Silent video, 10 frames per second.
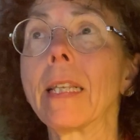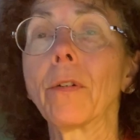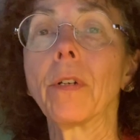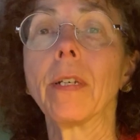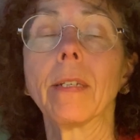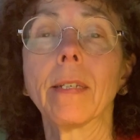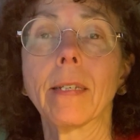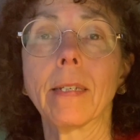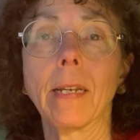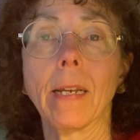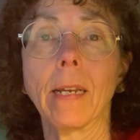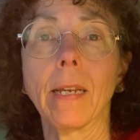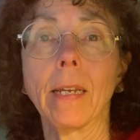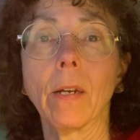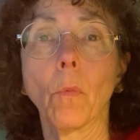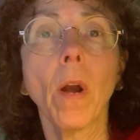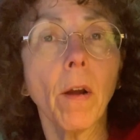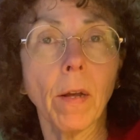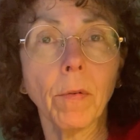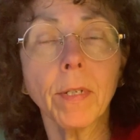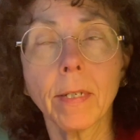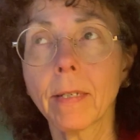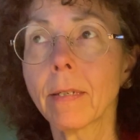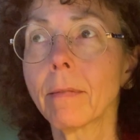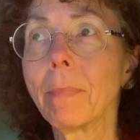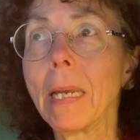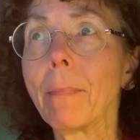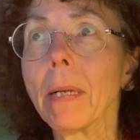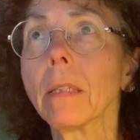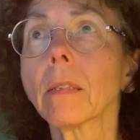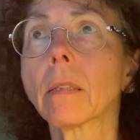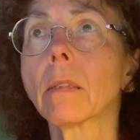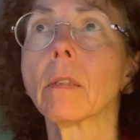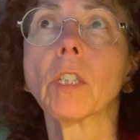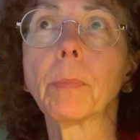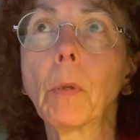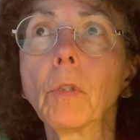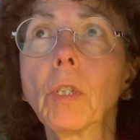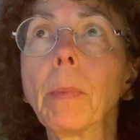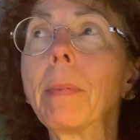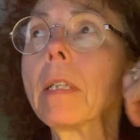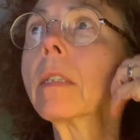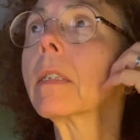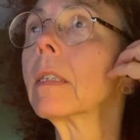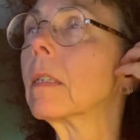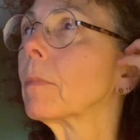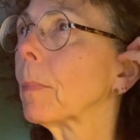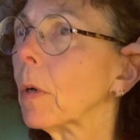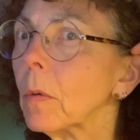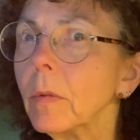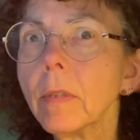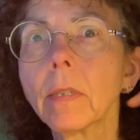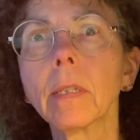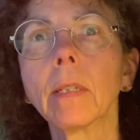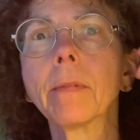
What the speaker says: there is a warehouse being built, supposed to be built, proposed